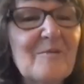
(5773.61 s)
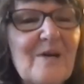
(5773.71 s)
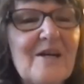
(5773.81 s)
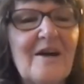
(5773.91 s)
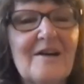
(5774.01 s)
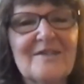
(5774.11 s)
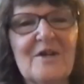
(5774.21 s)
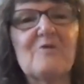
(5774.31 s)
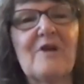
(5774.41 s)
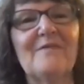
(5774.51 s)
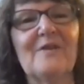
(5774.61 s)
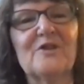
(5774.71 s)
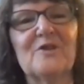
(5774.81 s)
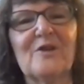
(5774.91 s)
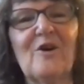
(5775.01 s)
We are so grateful
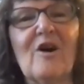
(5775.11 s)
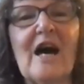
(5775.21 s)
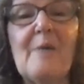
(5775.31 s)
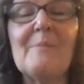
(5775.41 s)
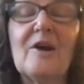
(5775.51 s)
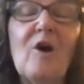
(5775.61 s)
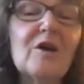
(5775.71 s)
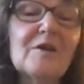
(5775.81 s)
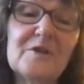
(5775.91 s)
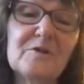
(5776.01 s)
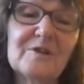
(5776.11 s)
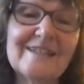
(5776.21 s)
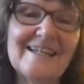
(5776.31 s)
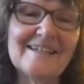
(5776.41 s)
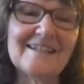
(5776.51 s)
that you could all come, and all of you who
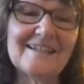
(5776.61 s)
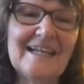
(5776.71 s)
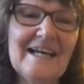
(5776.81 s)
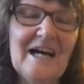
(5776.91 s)
attended.